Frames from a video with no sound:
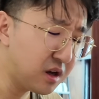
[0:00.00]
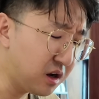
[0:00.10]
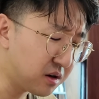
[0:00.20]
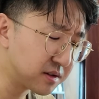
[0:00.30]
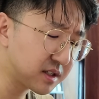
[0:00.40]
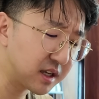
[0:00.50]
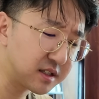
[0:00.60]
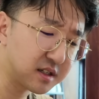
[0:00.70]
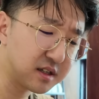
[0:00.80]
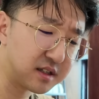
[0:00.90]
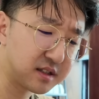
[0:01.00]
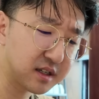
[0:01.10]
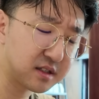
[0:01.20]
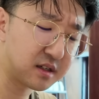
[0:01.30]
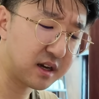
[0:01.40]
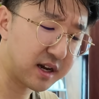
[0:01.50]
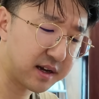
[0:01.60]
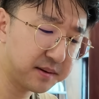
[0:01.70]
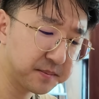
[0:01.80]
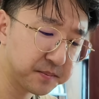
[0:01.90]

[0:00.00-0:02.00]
Oh, it's like it's a it's like a sua da.